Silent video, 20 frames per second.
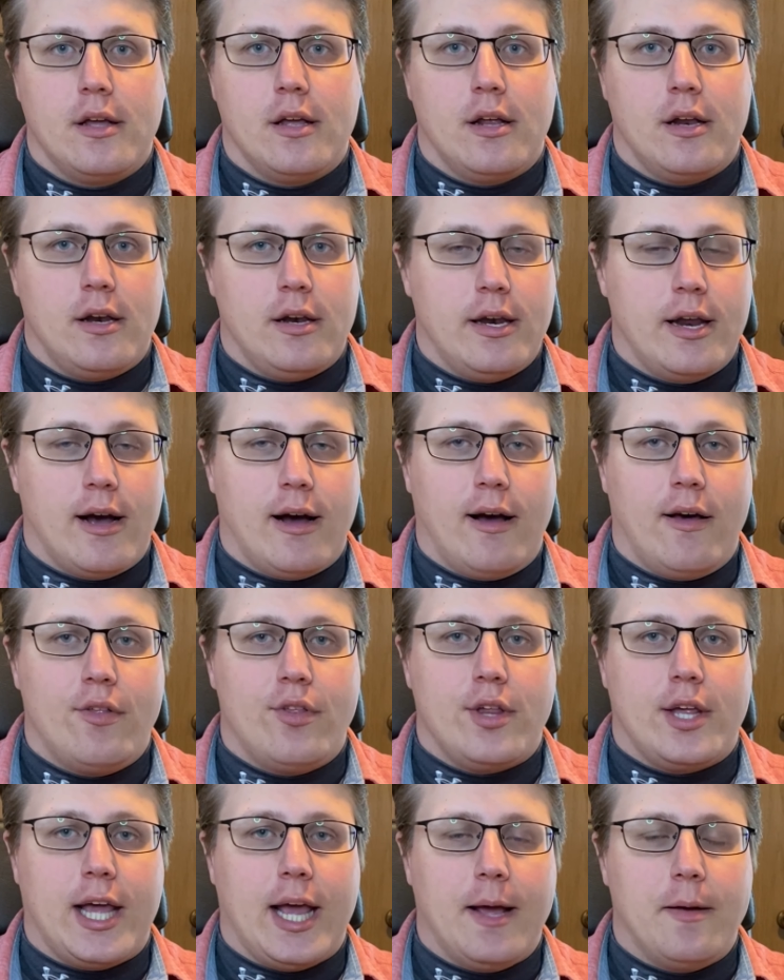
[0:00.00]
now I have
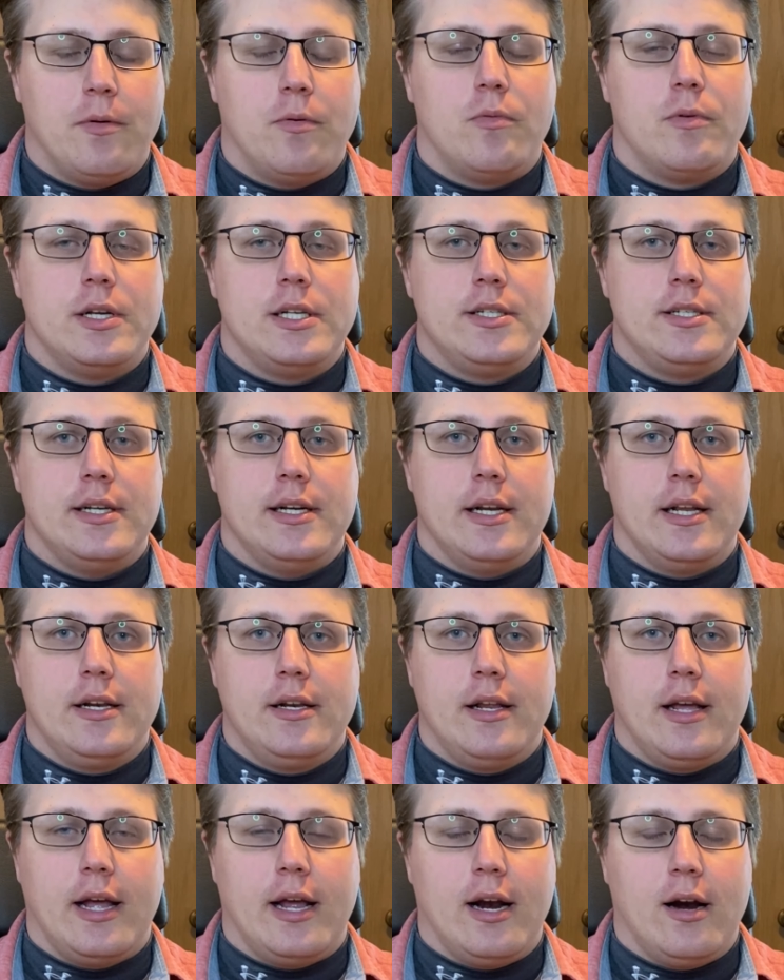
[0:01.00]
the cable
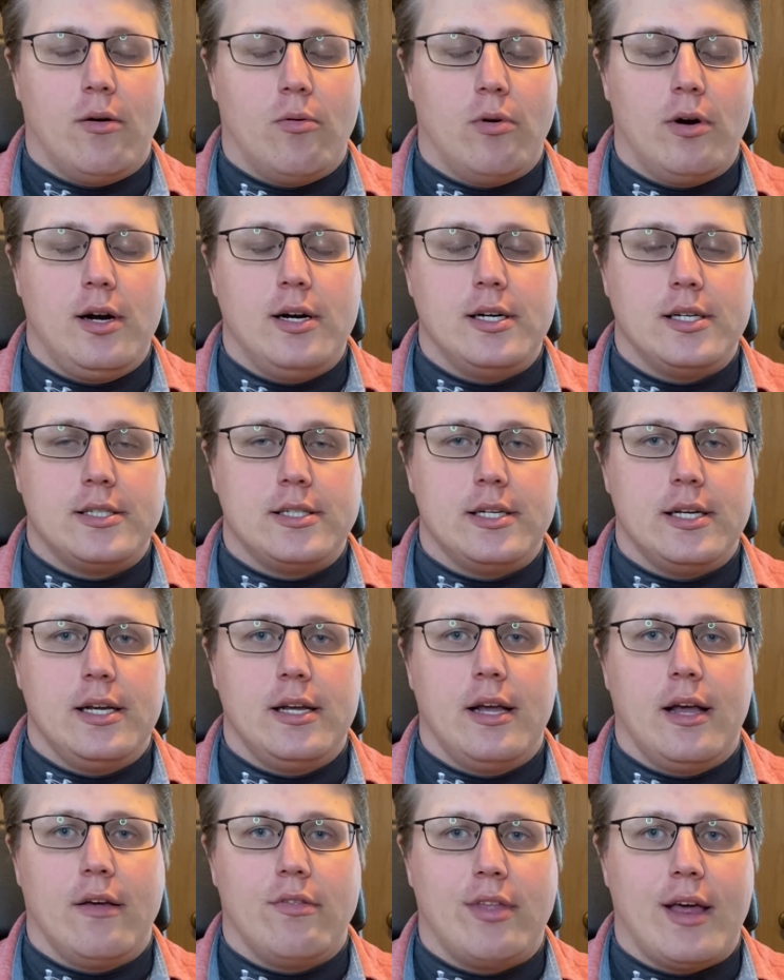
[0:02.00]
reseated, and I wanted to
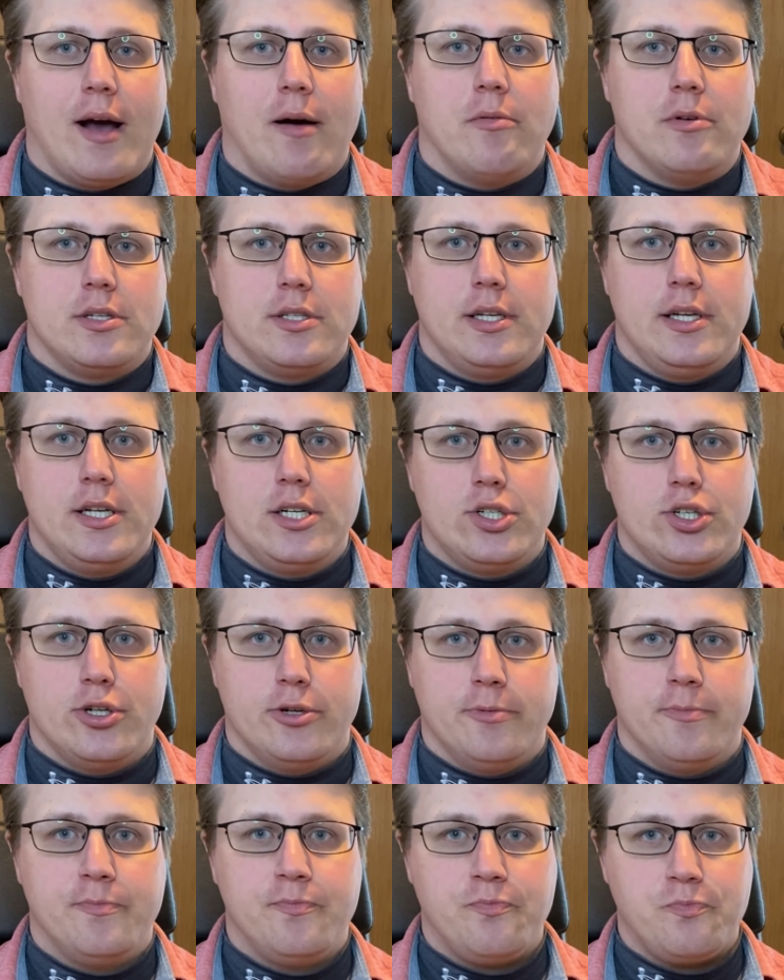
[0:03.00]
see if that was the issue.